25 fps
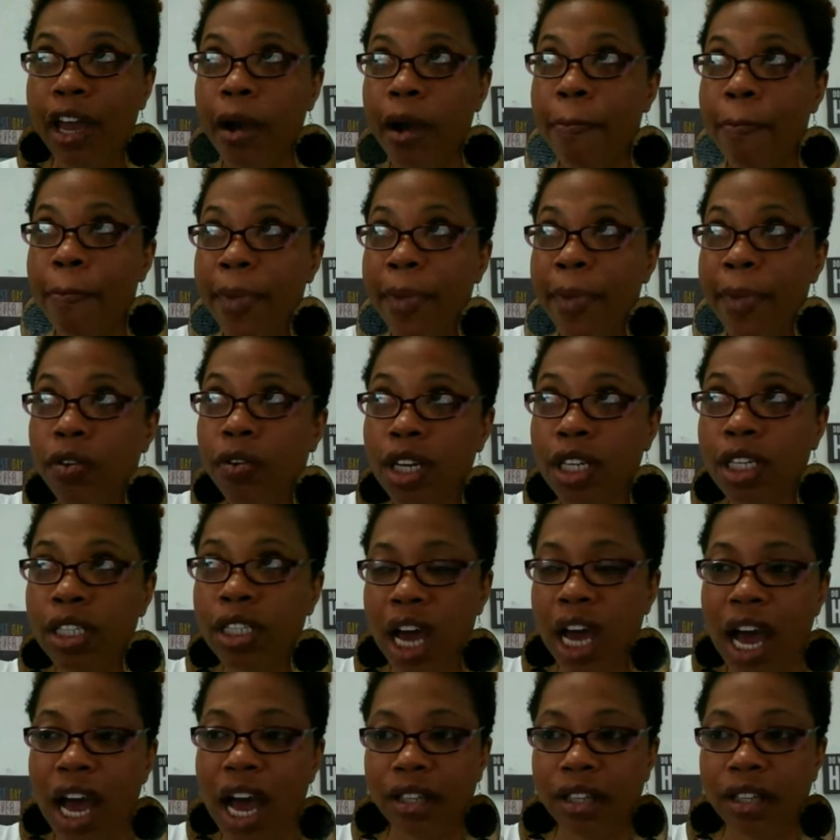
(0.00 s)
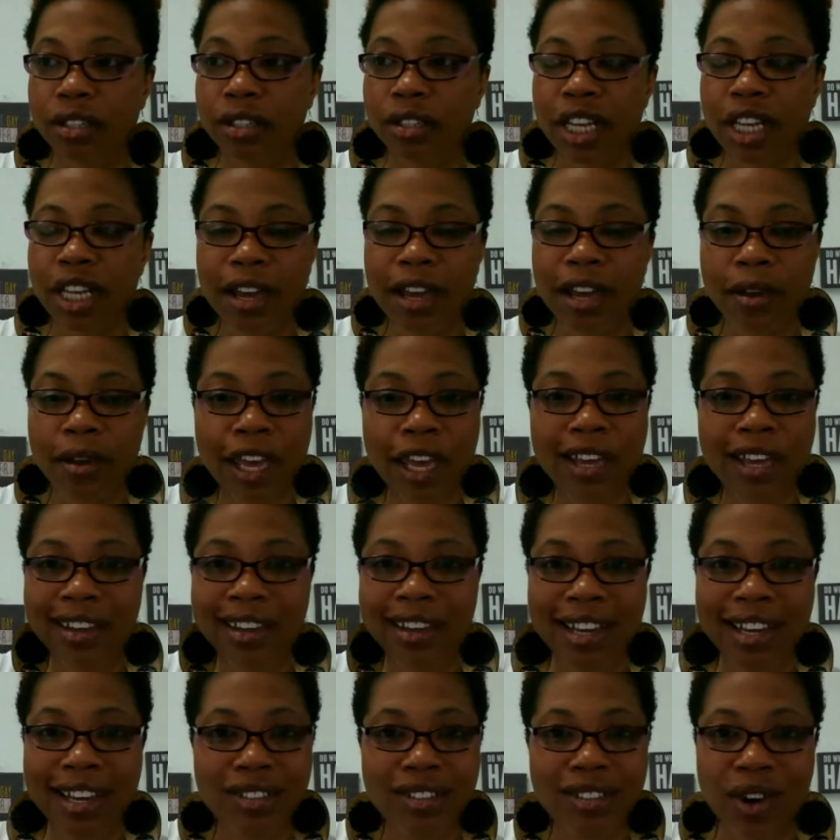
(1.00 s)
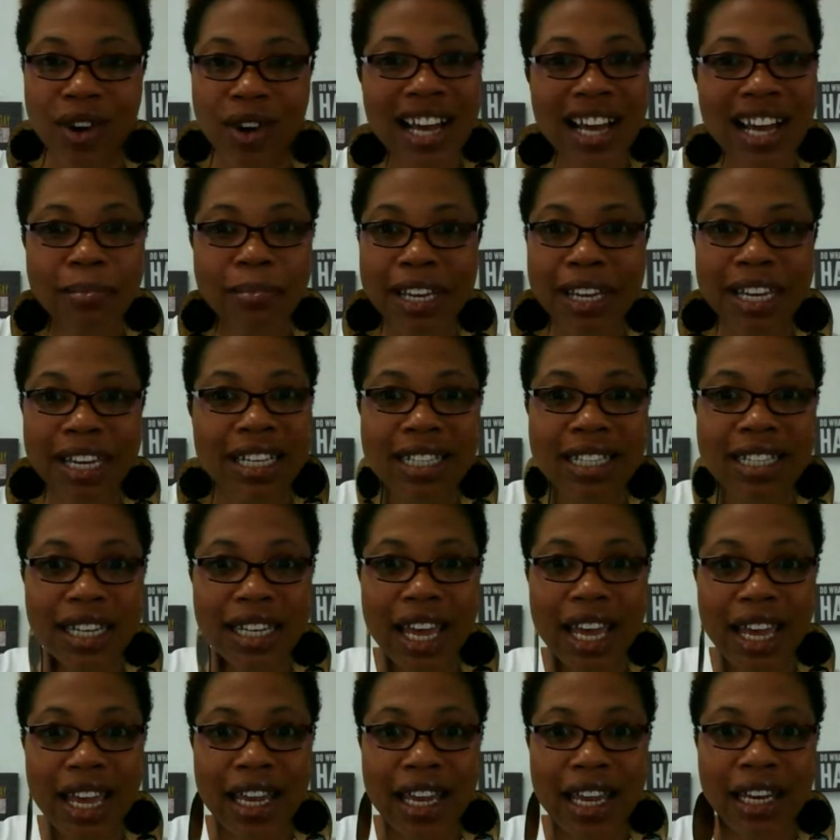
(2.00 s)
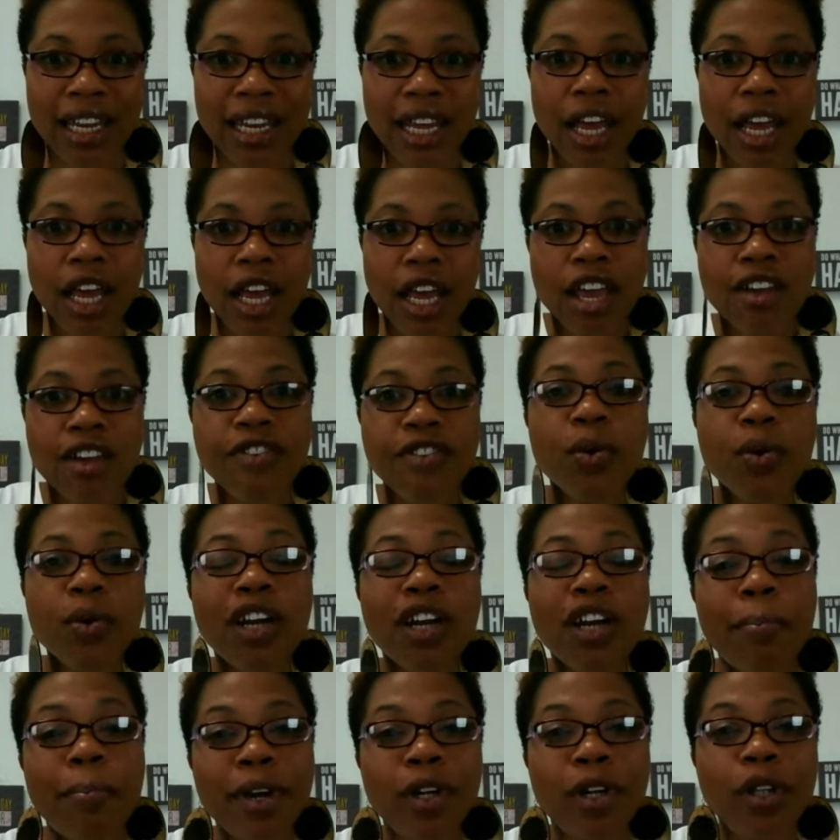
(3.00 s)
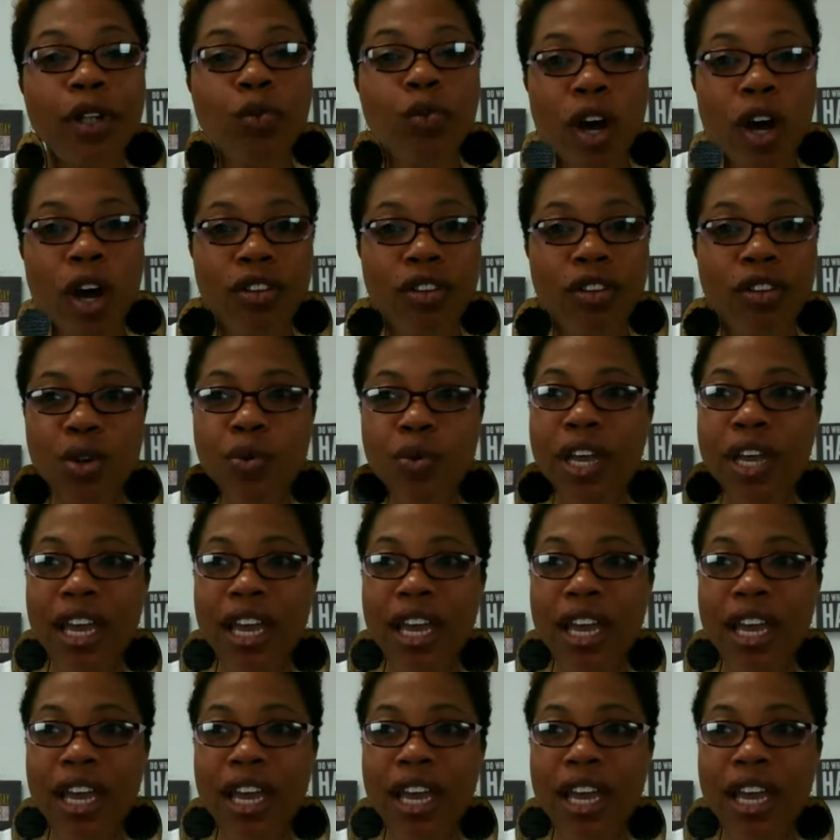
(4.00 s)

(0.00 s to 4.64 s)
$1 million. It drives me insane. If you want to build wealth, you